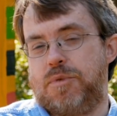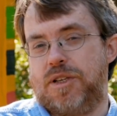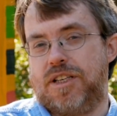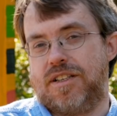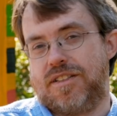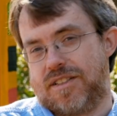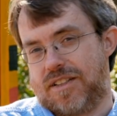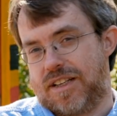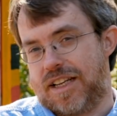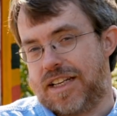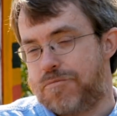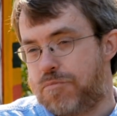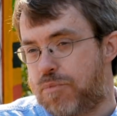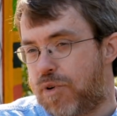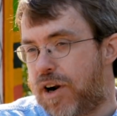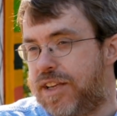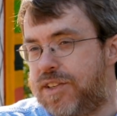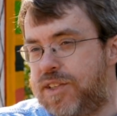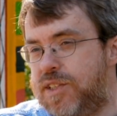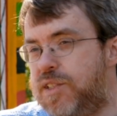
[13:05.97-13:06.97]
because it
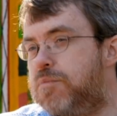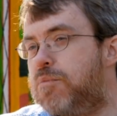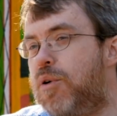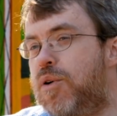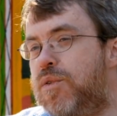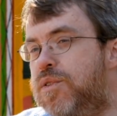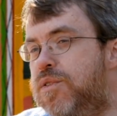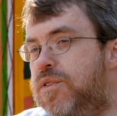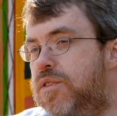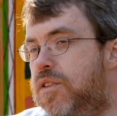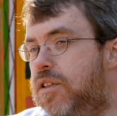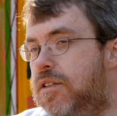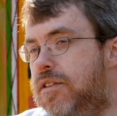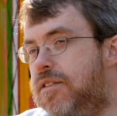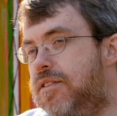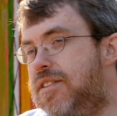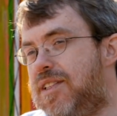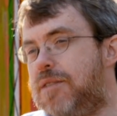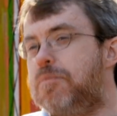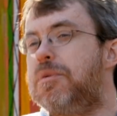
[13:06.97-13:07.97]
embraces both
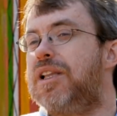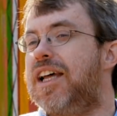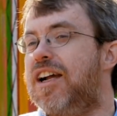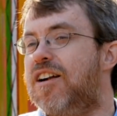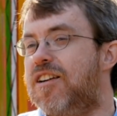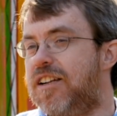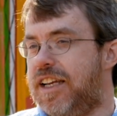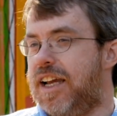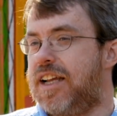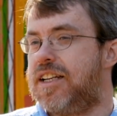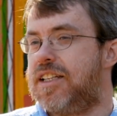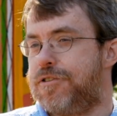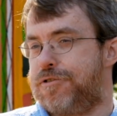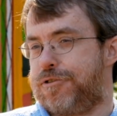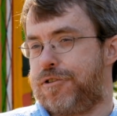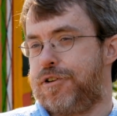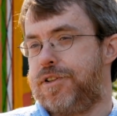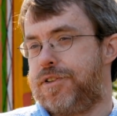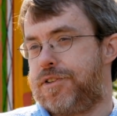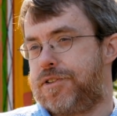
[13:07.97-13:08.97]
similarity and
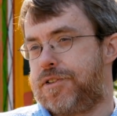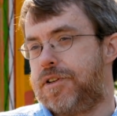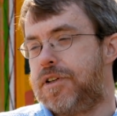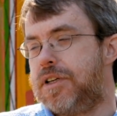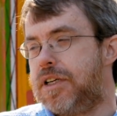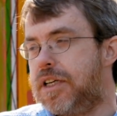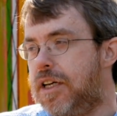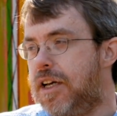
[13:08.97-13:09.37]
difference.